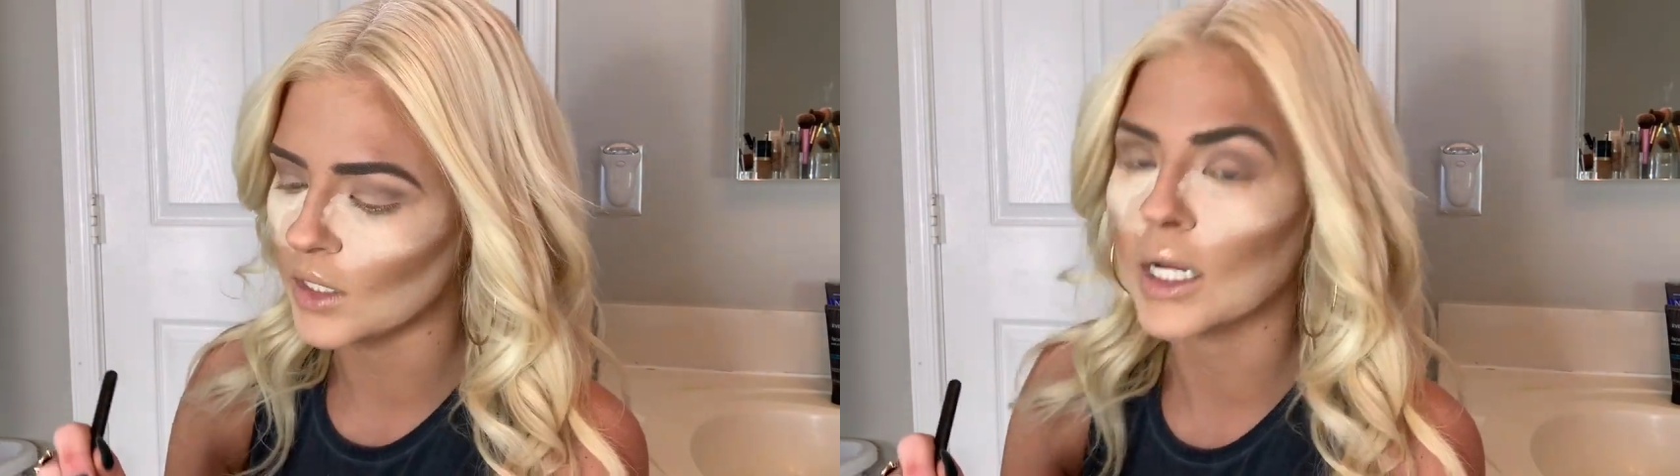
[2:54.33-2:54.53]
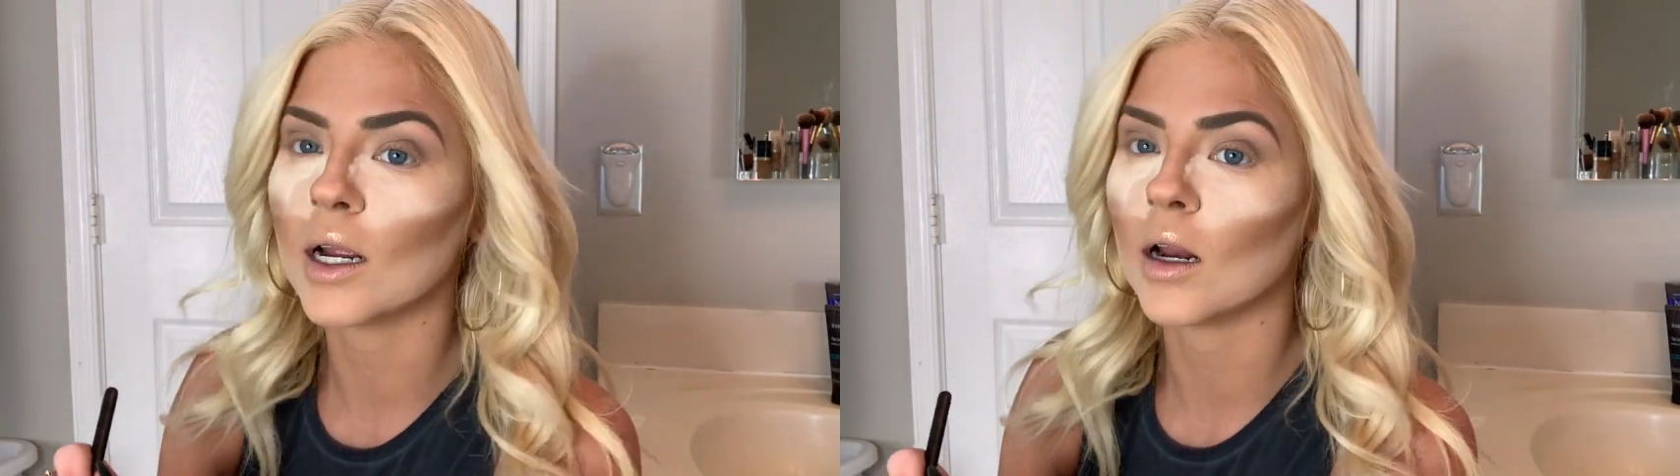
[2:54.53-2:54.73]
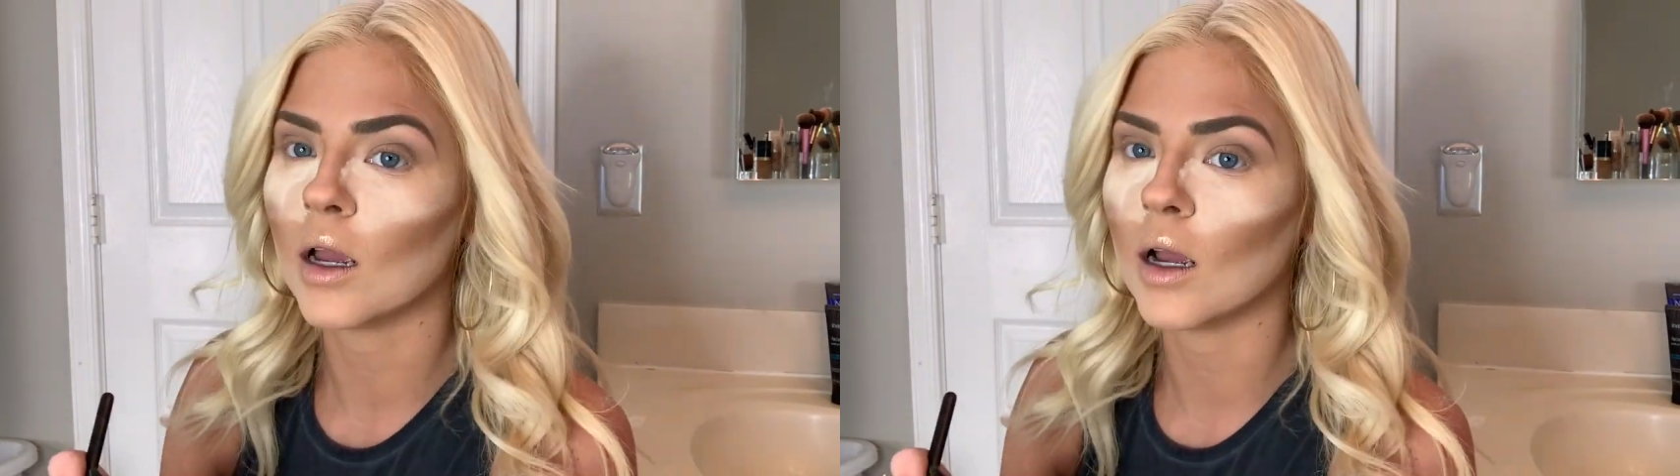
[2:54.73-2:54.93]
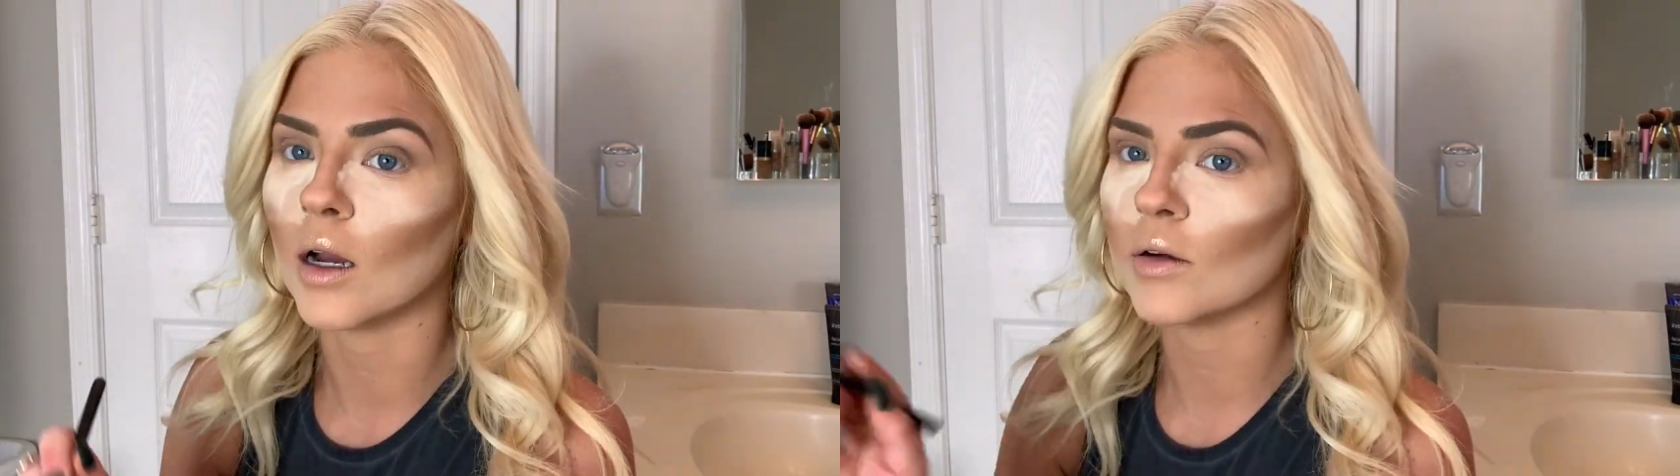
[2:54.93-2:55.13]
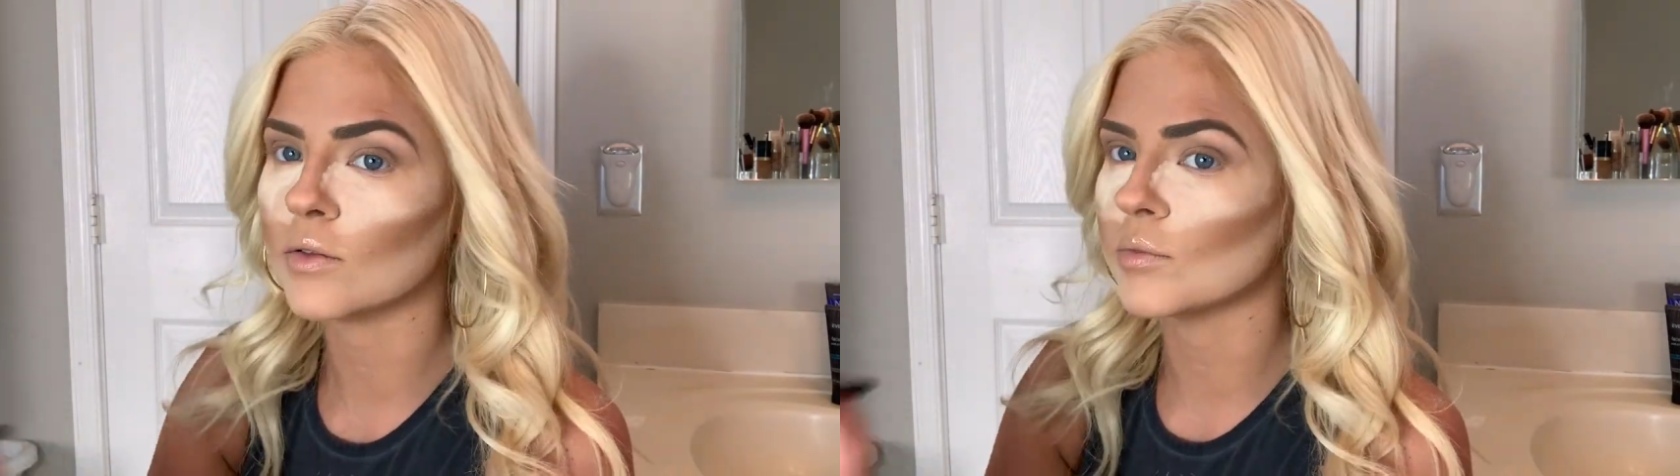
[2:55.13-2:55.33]
day and a
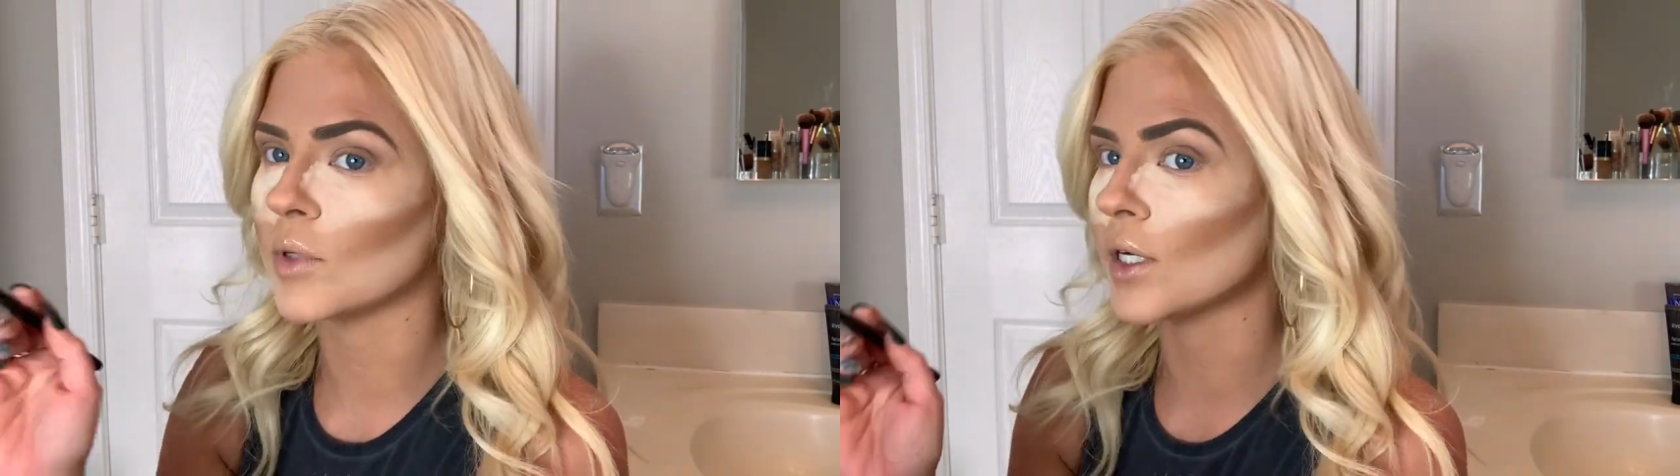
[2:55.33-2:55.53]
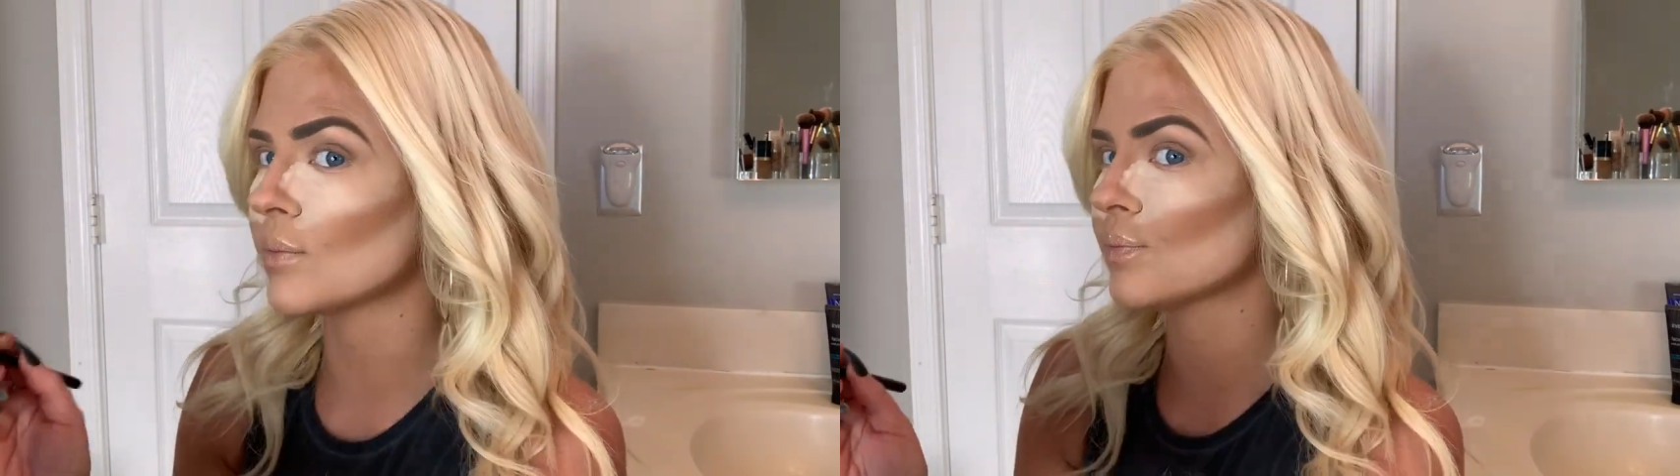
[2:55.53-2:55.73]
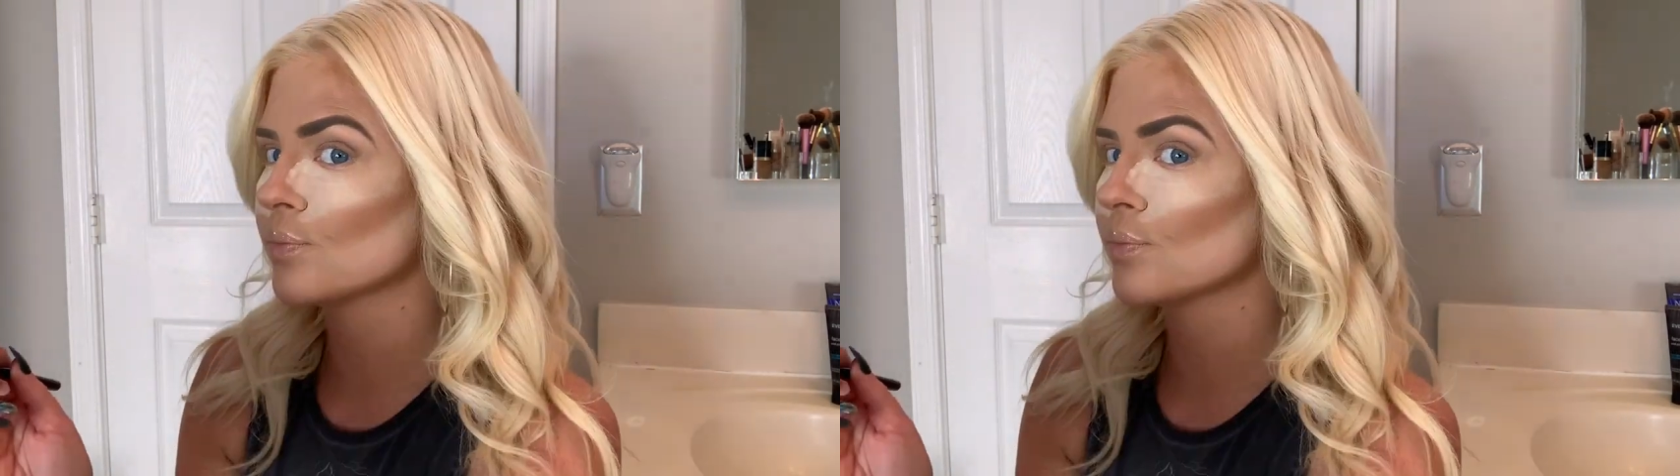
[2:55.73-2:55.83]
half, but